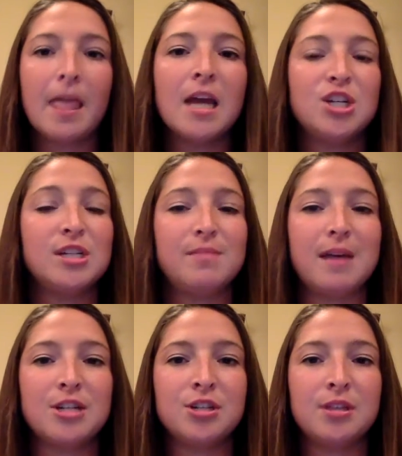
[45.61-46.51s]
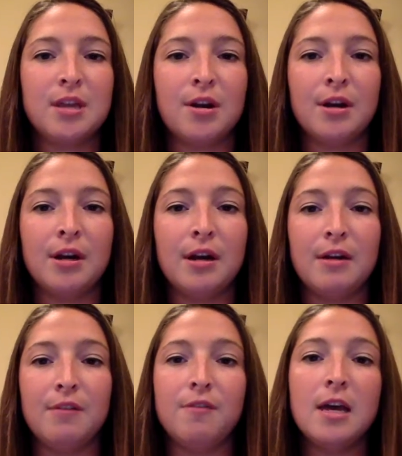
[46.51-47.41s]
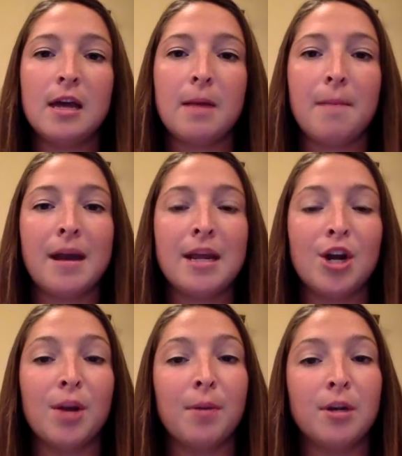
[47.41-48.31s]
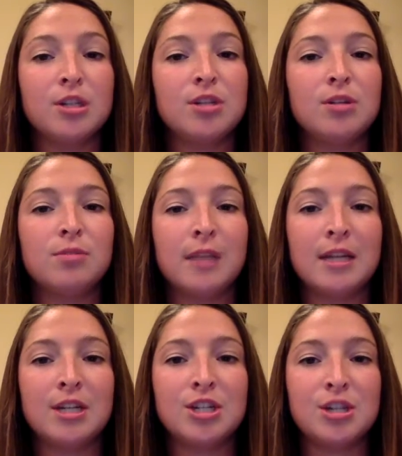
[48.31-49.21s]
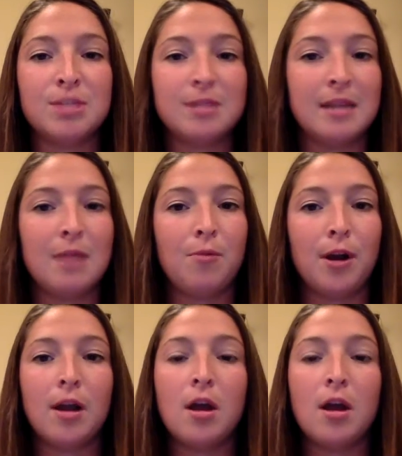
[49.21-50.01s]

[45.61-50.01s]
She has mastered the art of combining her personal relationships and network